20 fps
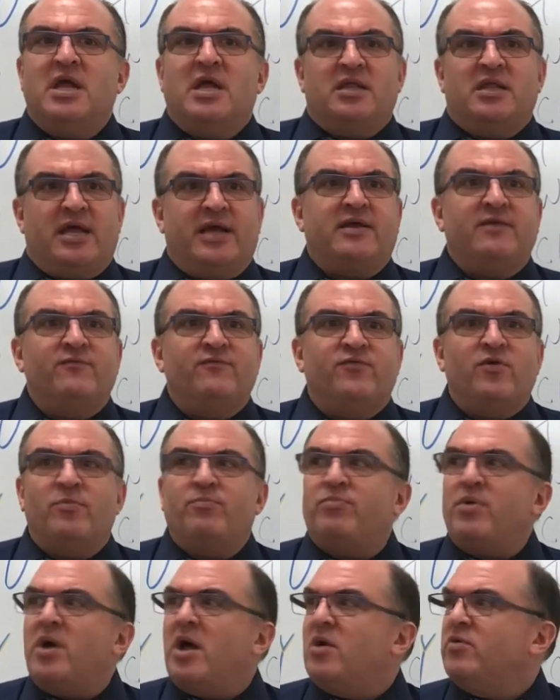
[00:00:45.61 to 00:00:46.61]
Like in
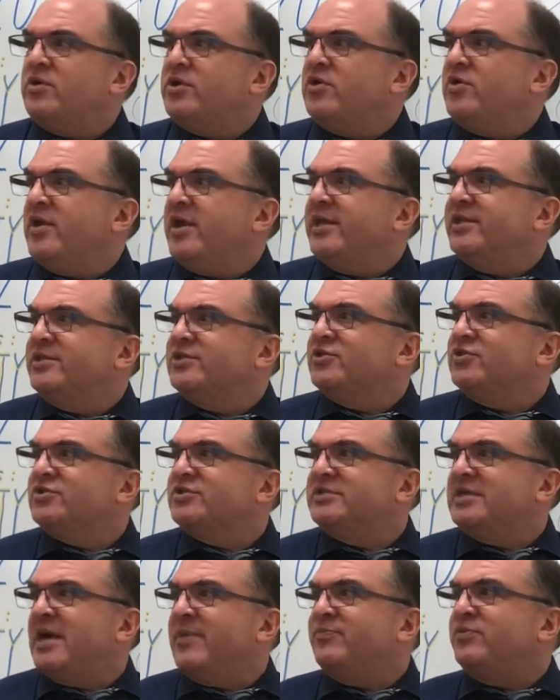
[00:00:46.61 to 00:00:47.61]
football, when you
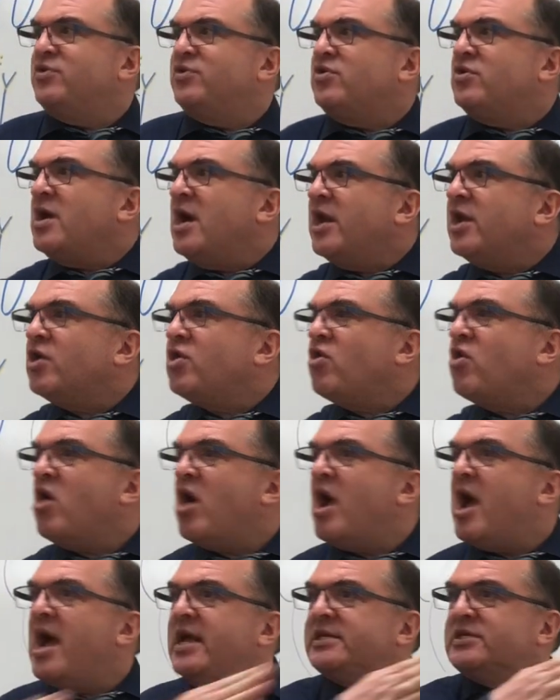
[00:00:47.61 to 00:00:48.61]
intercept, you cut
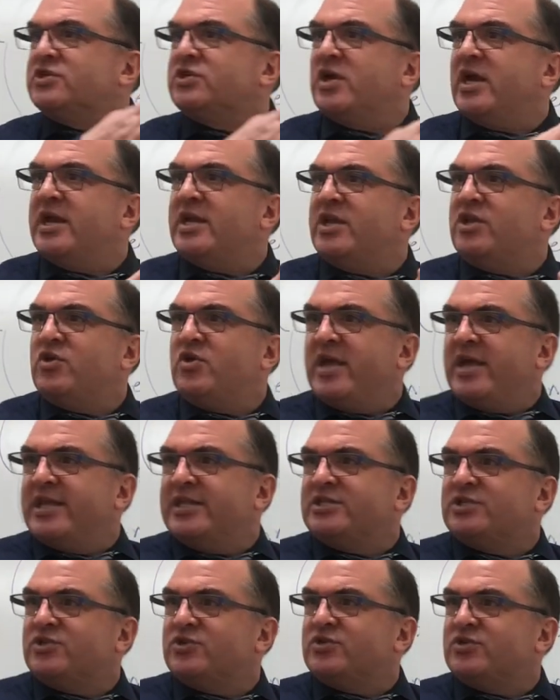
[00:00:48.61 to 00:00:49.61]
across, right? And you
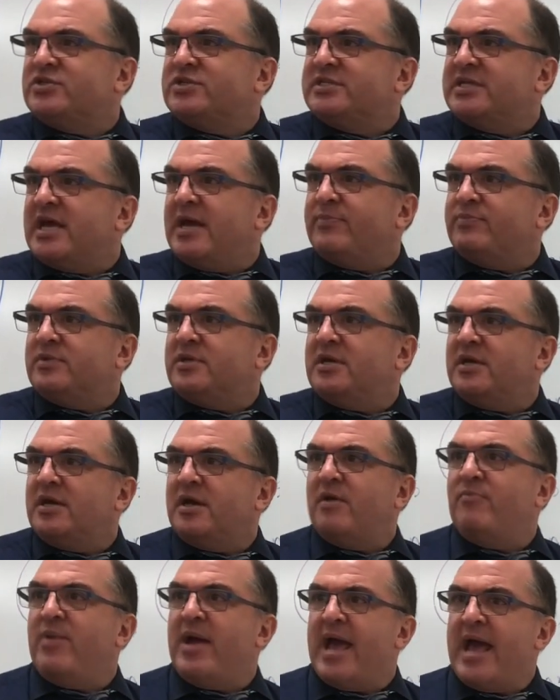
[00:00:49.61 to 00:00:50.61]
intercept
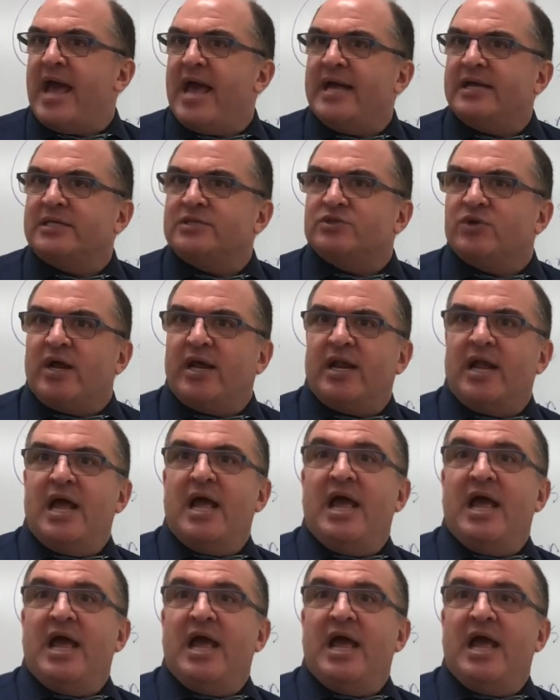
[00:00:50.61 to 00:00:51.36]
a pass, right?